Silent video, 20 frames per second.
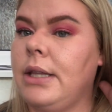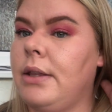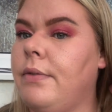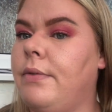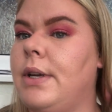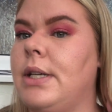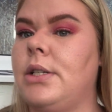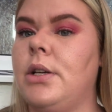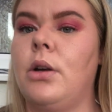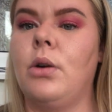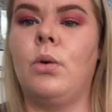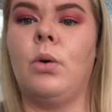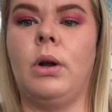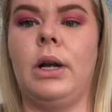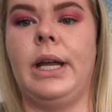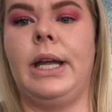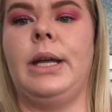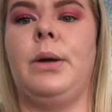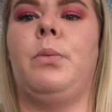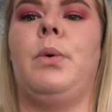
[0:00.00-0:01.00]
the video
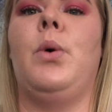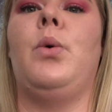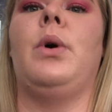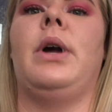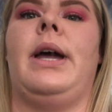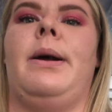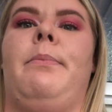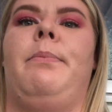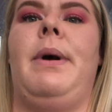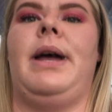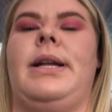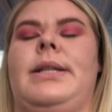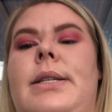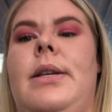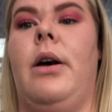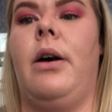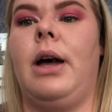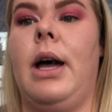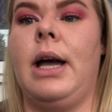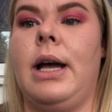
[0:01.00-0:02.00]
quality will get
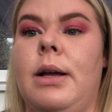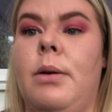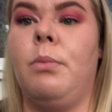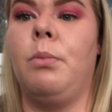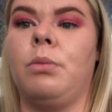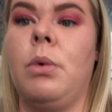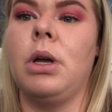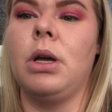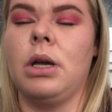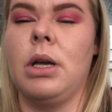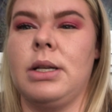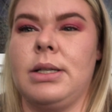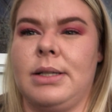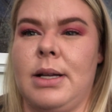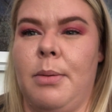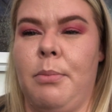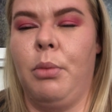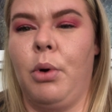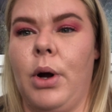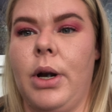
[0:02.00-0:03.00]
better at
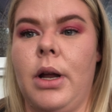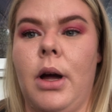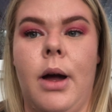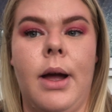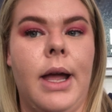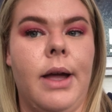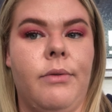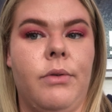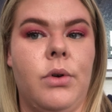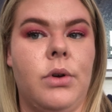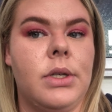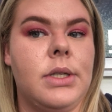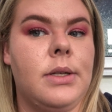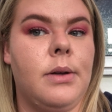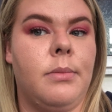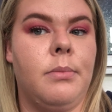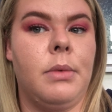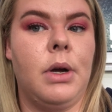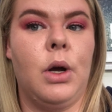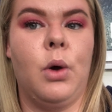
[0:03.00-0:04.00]
some point. I have got
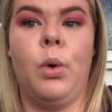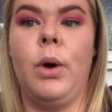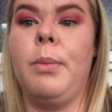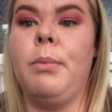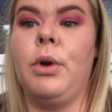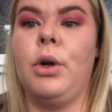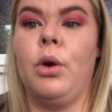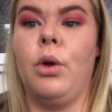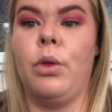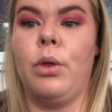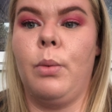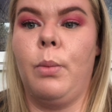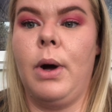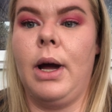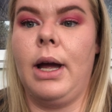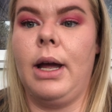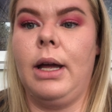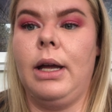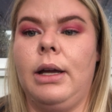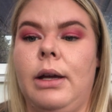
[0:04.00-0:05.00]
some equipment on the
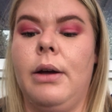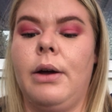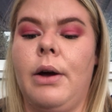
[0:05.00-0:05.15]
way